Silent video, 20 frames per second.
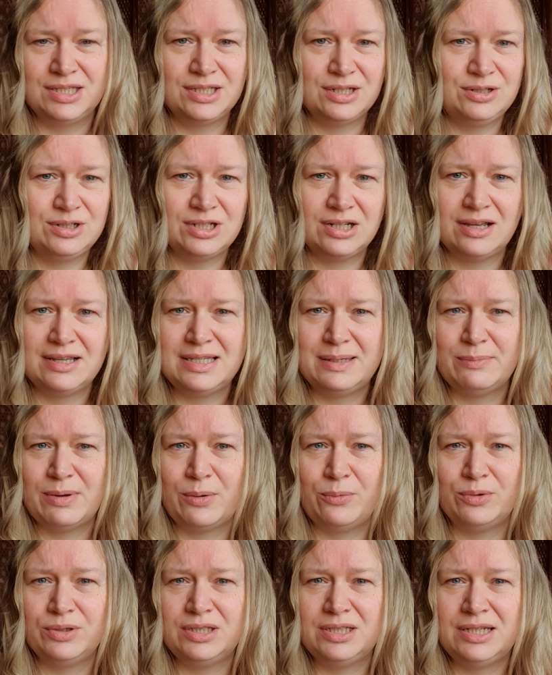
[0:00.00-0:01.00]
to socialize him. I
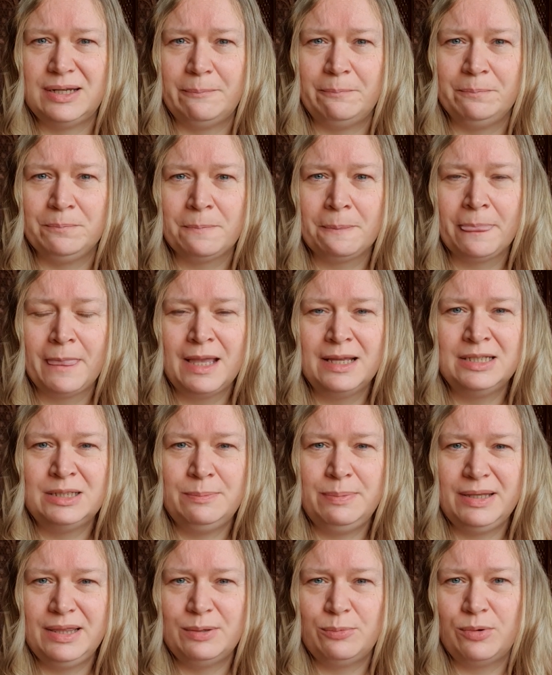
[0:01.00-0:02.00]
wanted him to
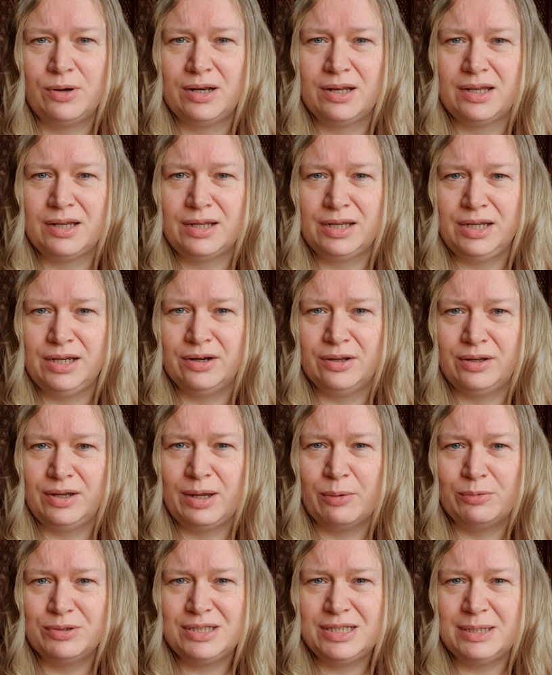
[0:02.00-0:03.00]
be the one, you know,
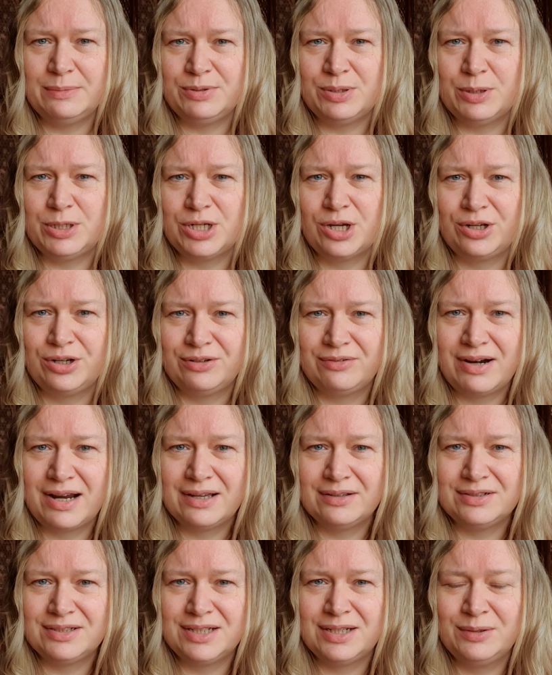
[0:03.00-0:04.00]
he wanted him to turn
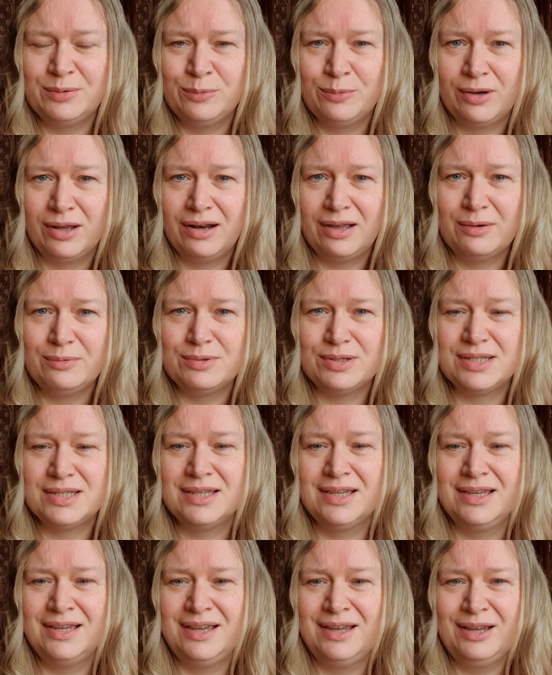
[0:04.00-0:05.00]
around while I was
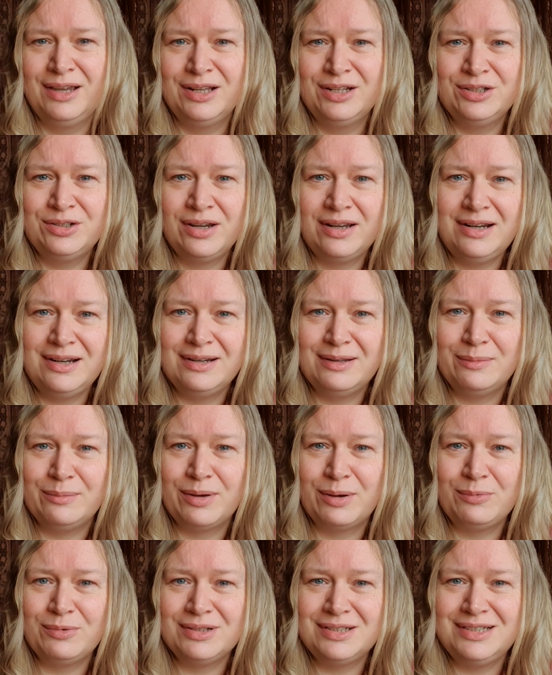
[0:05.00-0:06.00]
training him.
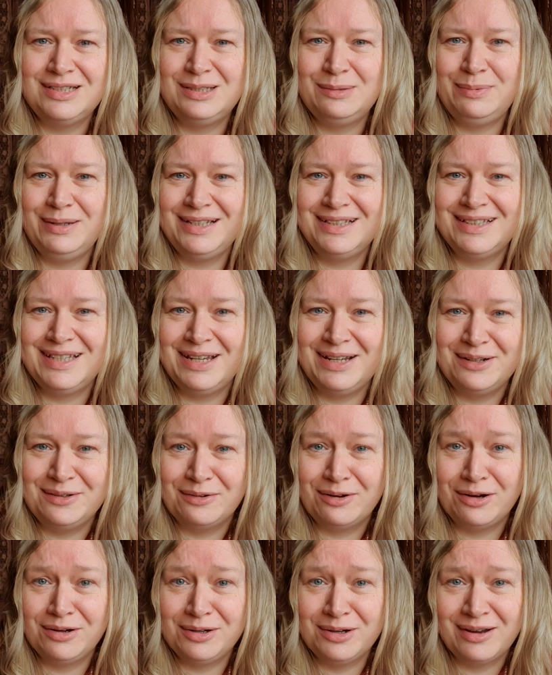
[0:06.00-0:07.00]
I wanted to be his
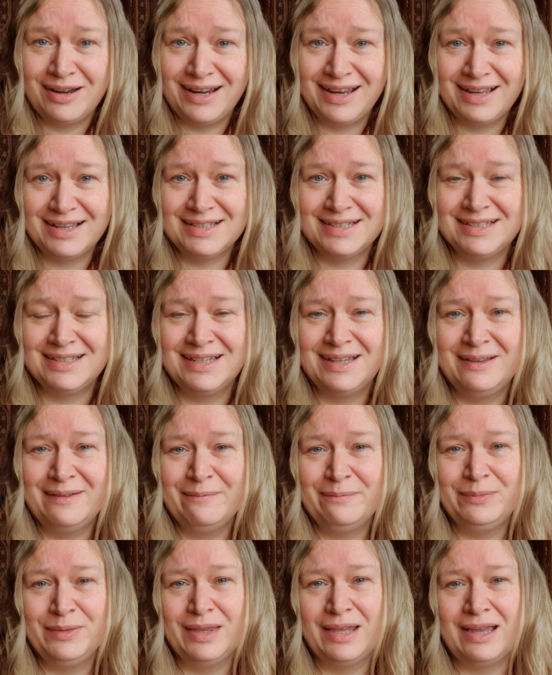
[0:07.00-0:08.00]
hero, I guess.
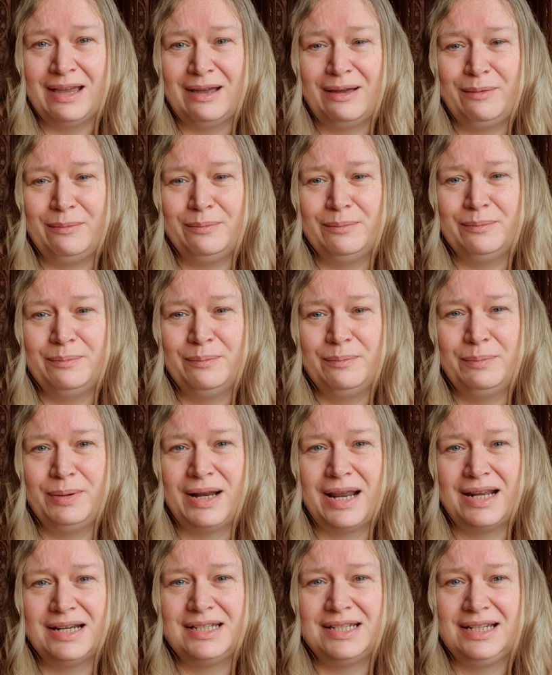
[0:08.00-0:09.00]
But
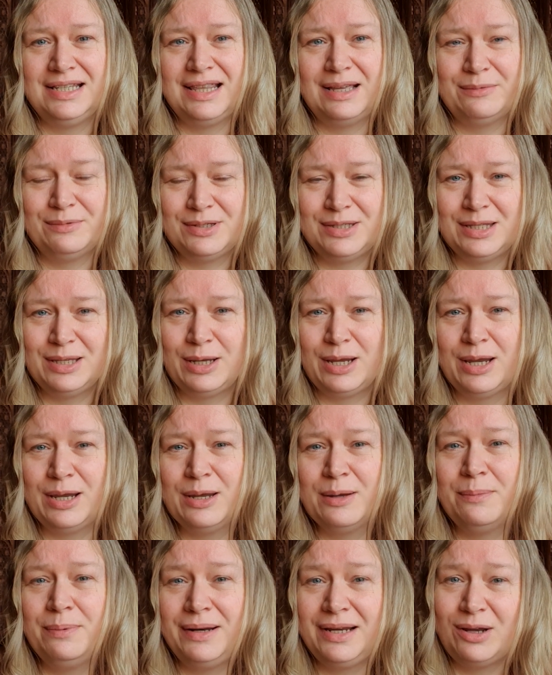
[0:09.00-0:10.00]
actually, that was the
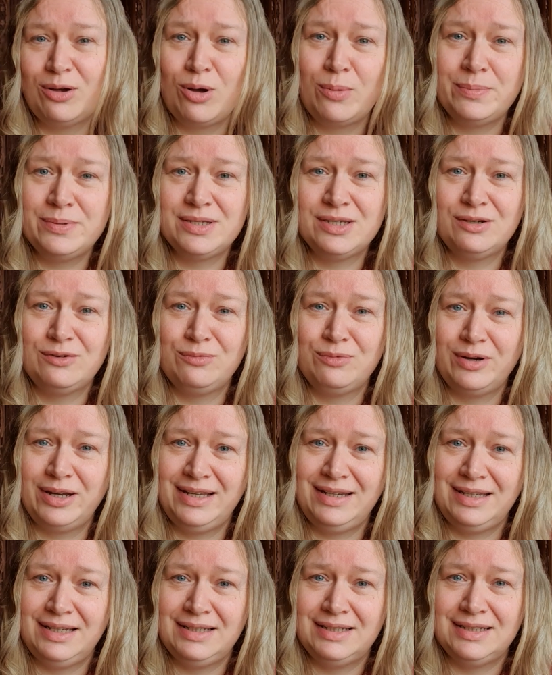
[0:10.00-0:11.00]
complete opposite of what he
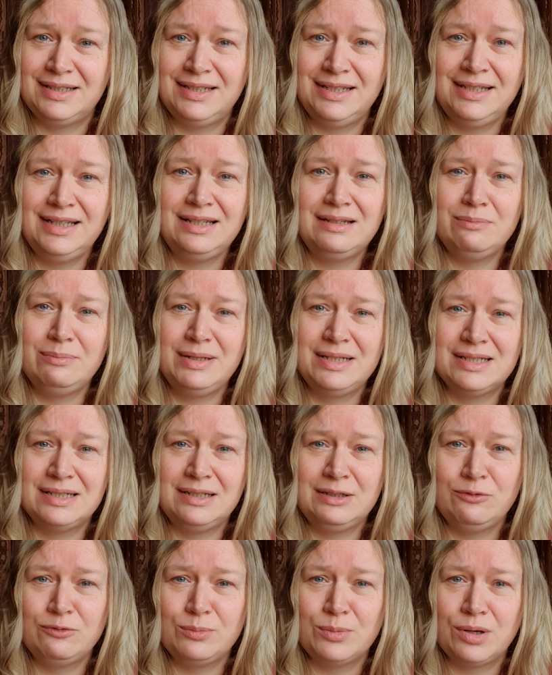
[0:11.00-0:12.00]
needed. He needed me to
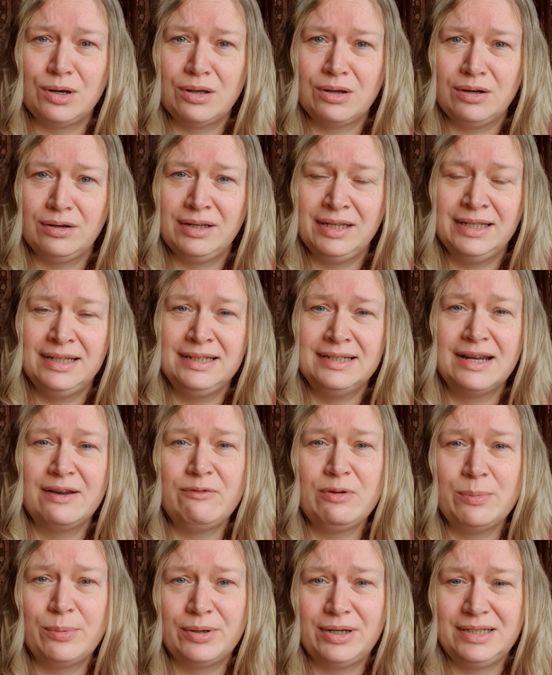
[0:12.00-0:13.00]
leave him alone. He needed
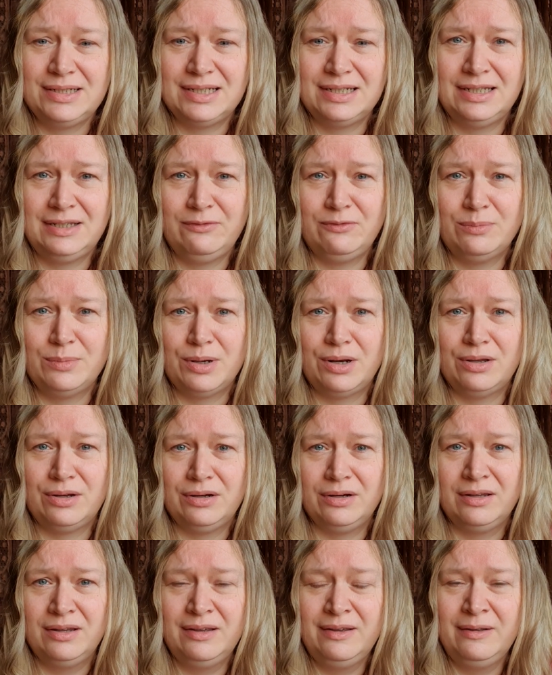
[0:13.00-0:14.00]
everybody to leave him
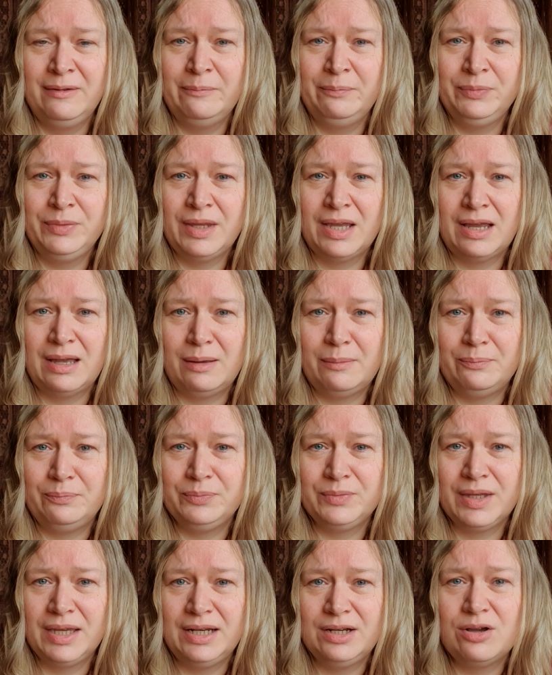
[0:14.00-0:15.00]

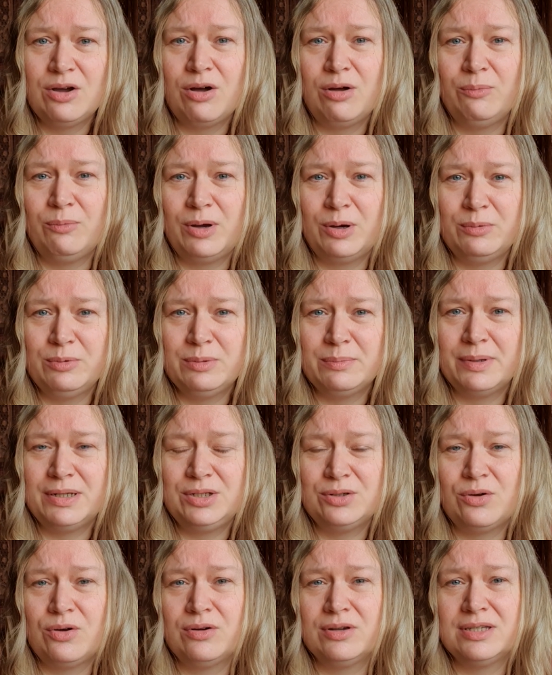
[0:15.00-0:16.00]
alone. He'd gotten well with my
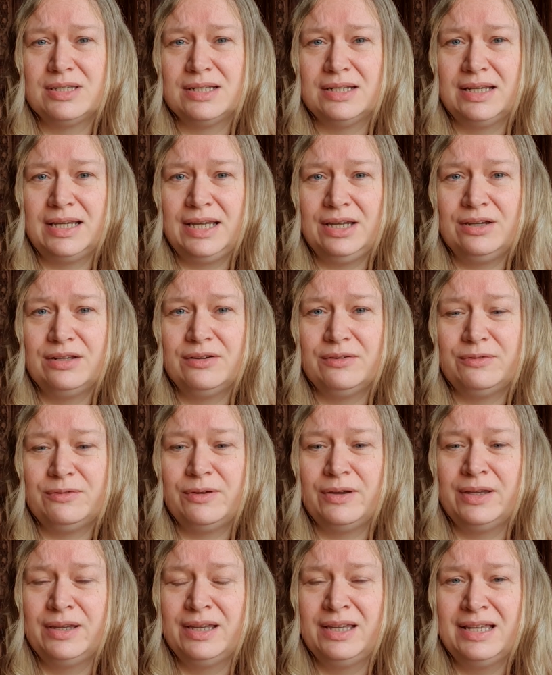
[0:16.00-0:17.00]
dogs, and he could have
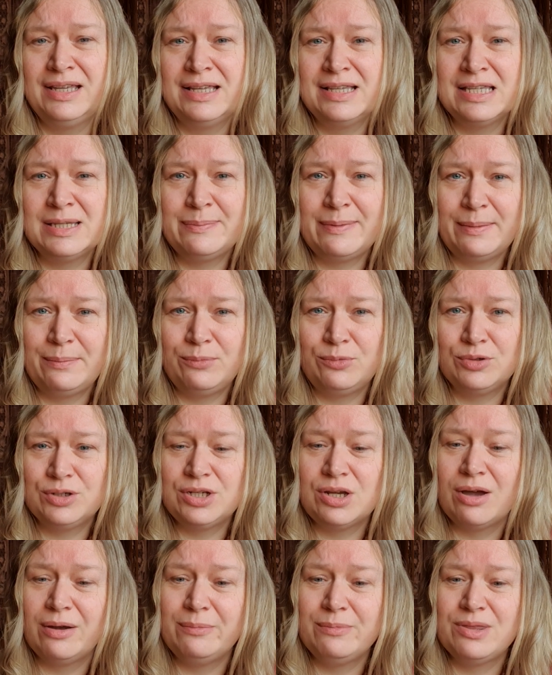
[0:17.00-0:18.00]
spent more
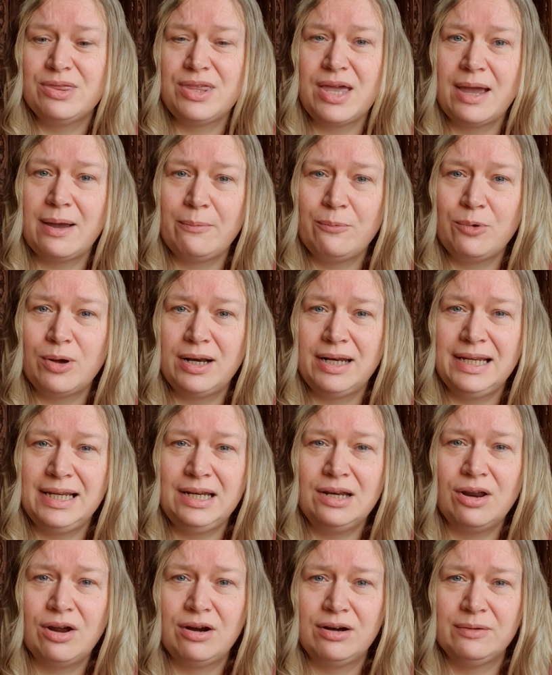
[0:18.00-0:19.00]
time with them while
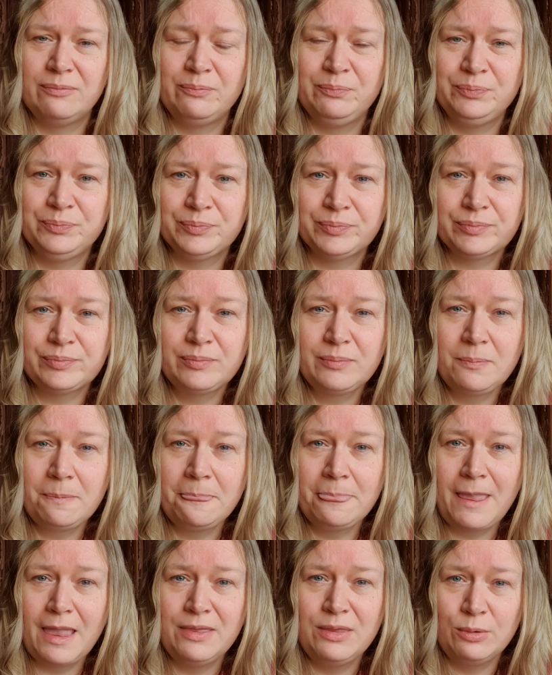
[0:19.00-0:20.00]
he learned
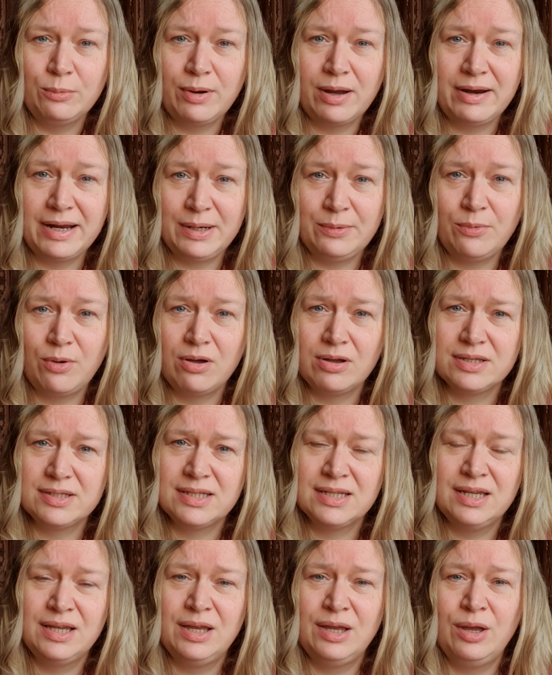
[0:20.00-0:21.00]
that where he was
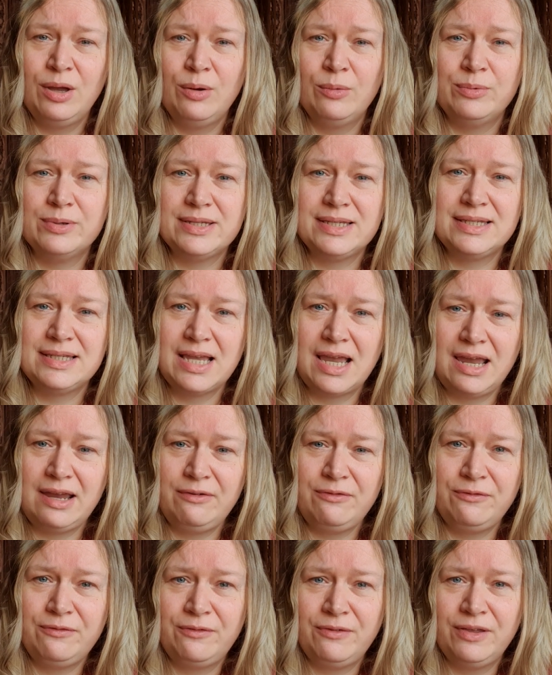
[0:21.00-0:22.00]

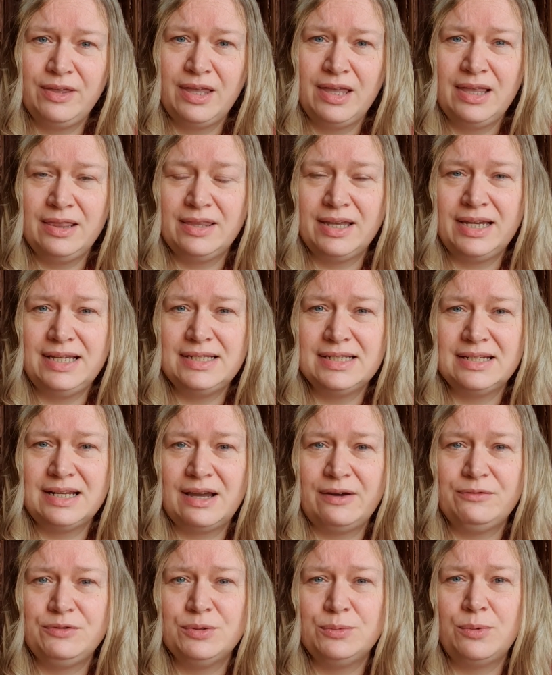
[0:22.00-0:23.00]
safe, that he didn't
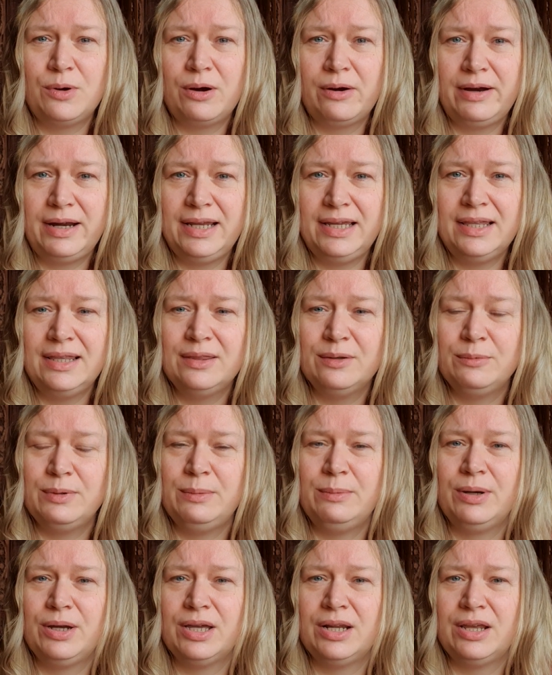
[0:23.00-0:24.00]
have to worry that we
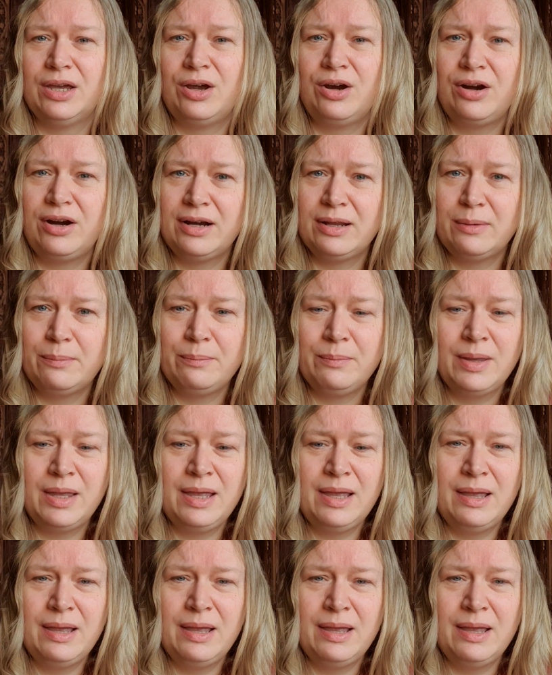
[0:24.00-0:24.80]
were going to hurt him.